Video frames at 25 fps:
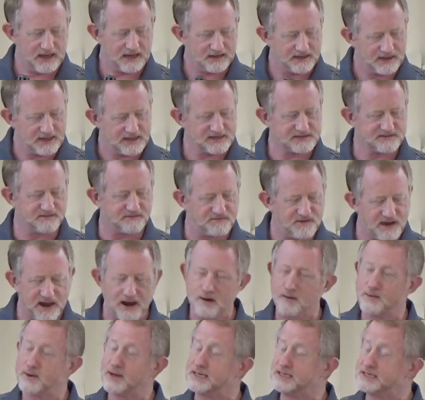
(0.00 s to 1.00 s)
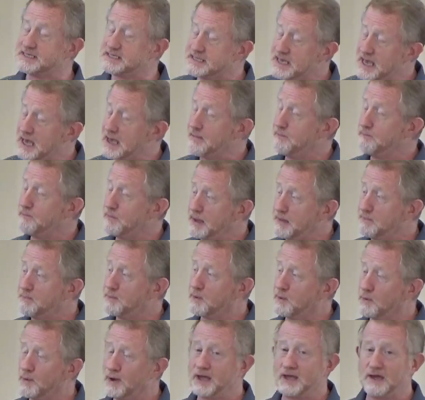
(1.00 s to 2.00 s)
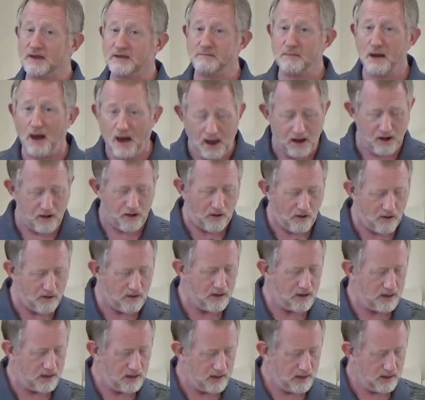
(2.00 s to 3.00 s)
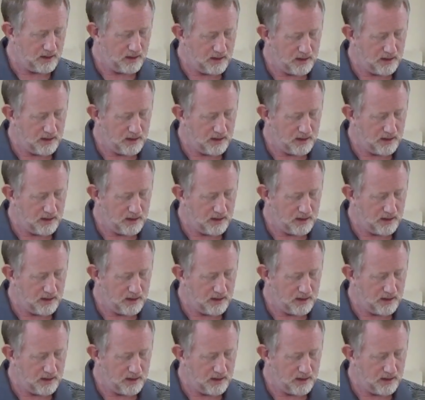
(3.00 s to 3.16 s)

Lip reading: these very same people we admire